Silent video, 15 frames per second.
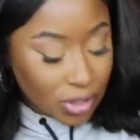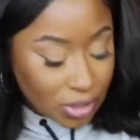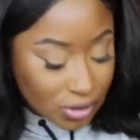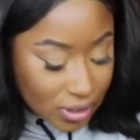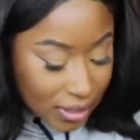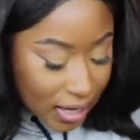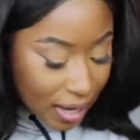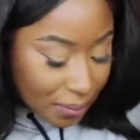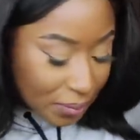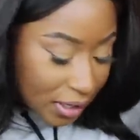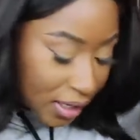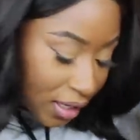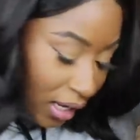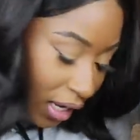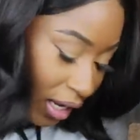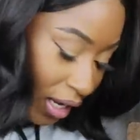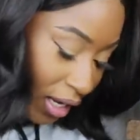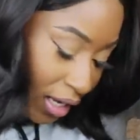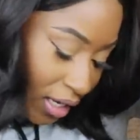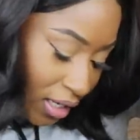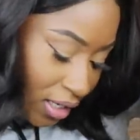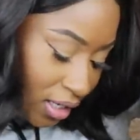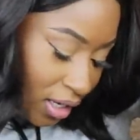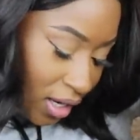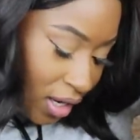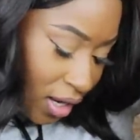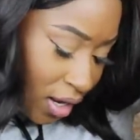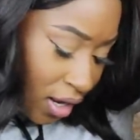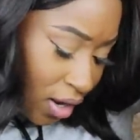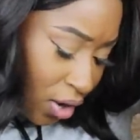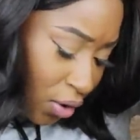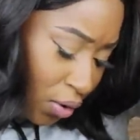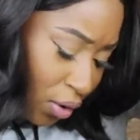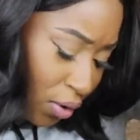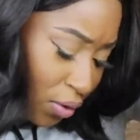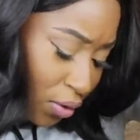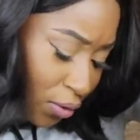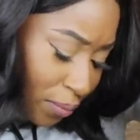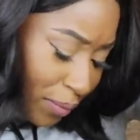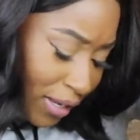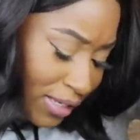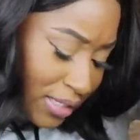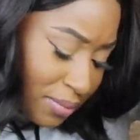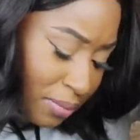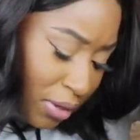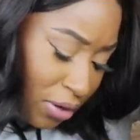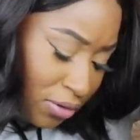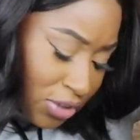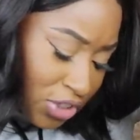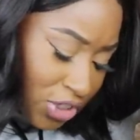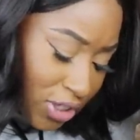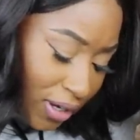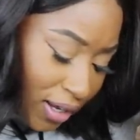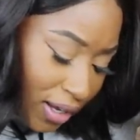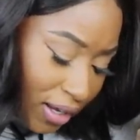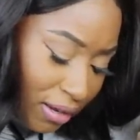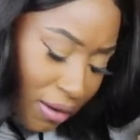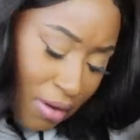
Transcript: gonna use a napkin and ooh, mixed milkshake.